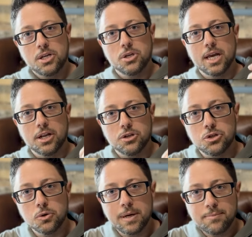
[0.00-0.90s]
You get a
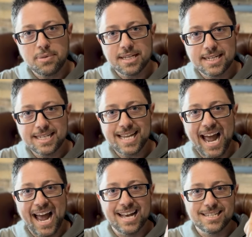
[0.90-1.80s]
doing business
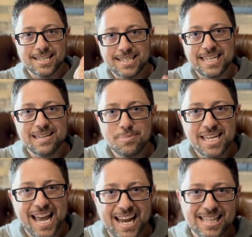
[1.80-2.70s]
as a
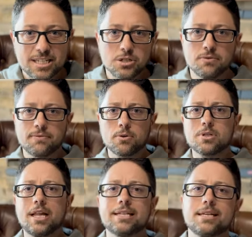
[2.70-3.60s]
DBA. This is the
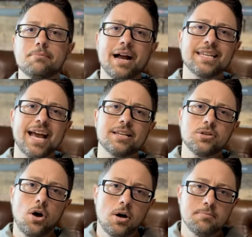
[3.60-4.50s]
first lesson my dad
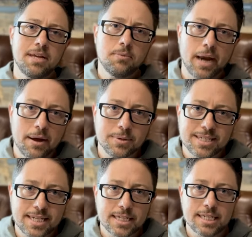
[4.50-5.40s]
taught me when I was
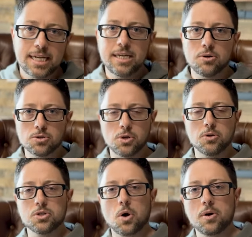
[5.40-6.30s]
16 years
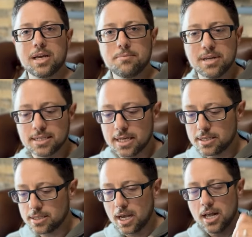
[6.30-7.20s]
old starting in
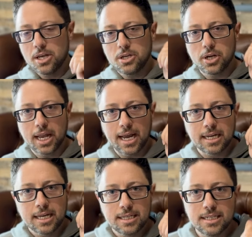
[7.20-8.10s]
business. You get a
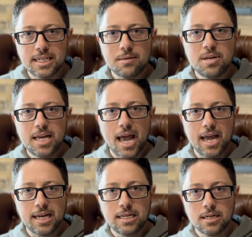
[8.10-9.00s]

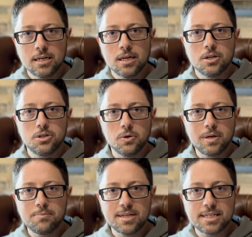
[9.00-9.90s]
DBA,
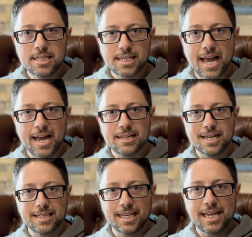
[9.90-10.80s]
doing business as,
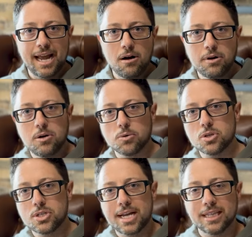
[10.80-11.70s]
at the county or the
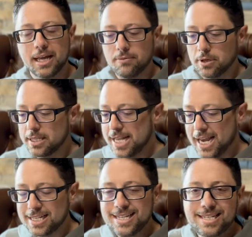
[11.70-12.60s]
state level. In
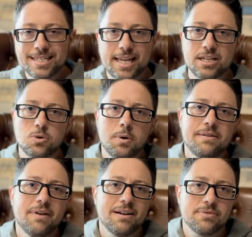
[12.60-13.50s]
Texas, it's like
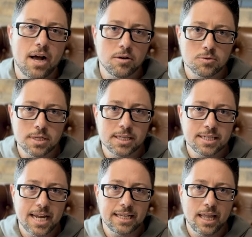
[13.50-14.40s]
$25 at the
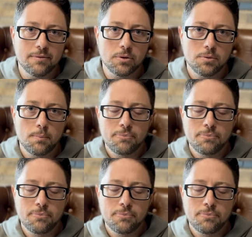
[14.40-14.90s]
state level.